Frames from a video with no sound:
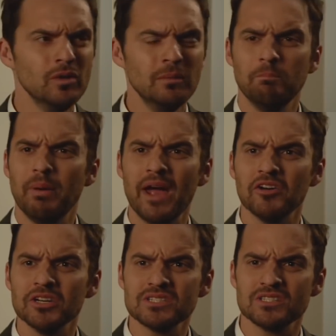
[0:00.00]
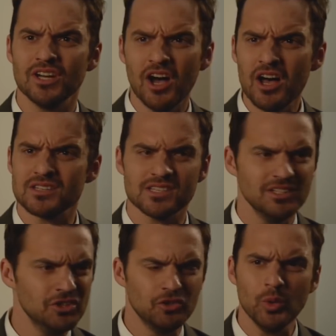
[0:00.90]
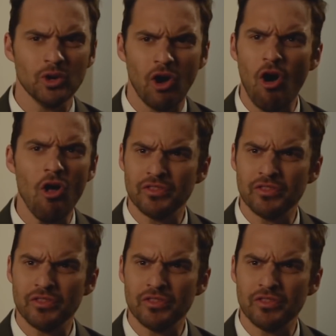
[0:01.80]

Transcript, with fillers: be locked down to this series because of outside